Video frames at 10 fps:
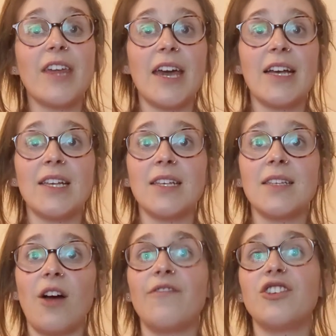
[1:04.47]

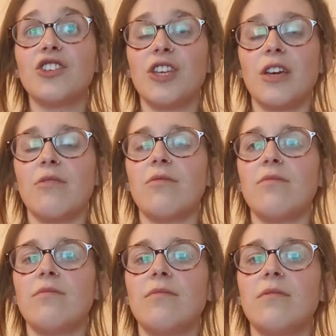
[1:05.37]
things often do.
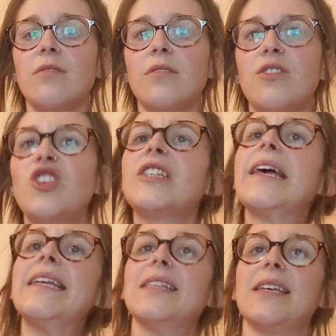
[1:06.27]
Just
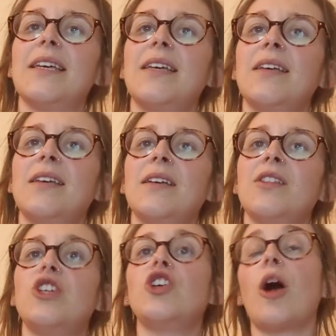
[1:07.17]
lately,
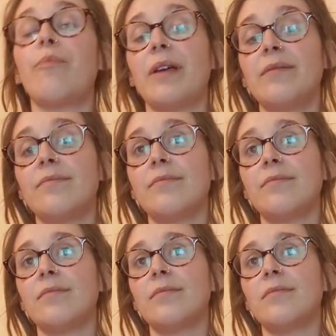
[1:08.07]
the shopping,
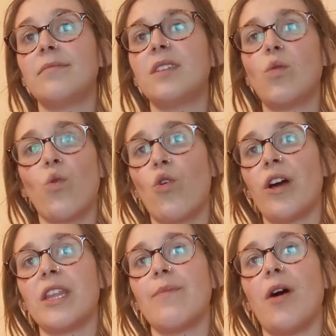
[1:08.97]
a
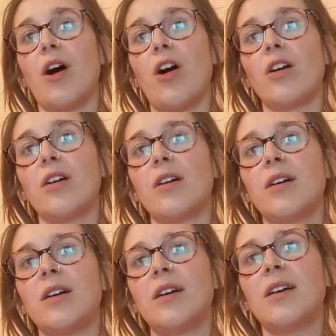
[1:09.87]
walk in the park.
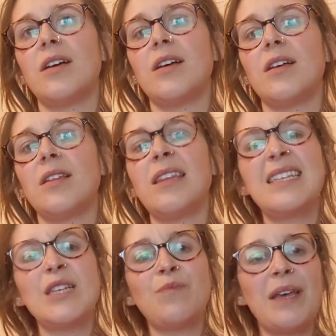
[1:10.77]

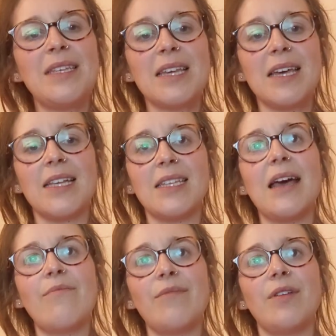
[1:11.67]
This is peace and
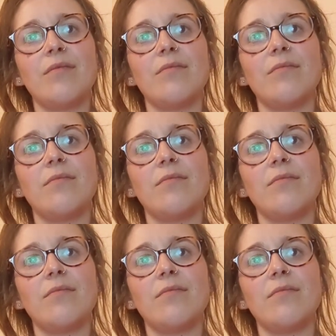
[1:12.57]
contentment.